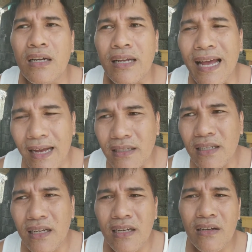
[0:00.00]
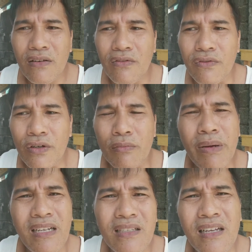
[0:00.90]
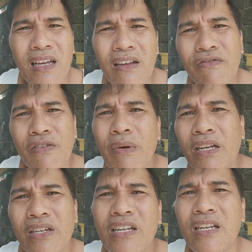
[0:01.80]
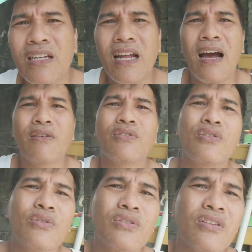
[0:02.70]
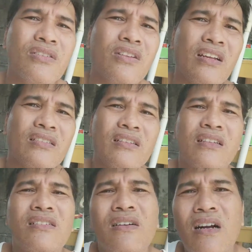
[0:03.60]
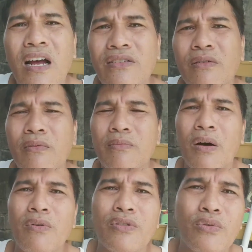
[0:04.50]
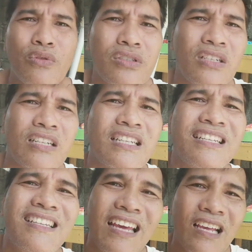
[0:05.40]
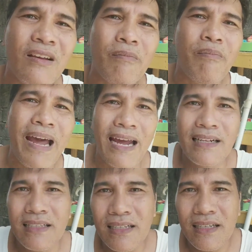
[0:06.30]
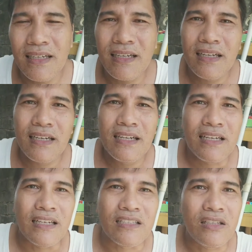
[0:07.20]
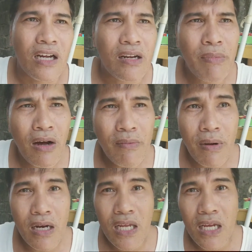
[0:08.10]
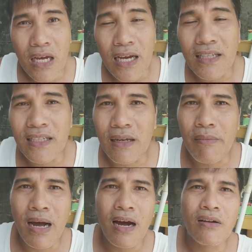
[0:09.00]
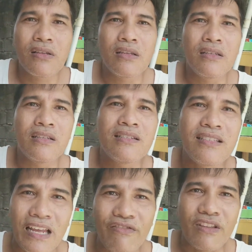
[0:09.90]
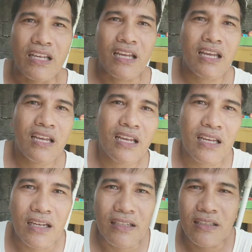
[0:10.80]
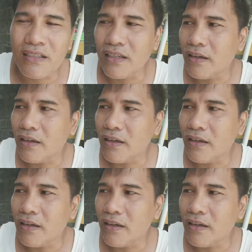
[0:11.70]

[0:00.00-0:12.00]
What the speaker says: Ask for the basic information, how to use these things. These are actually power tools that kick backs. It's not about the money, it's about the safety. It's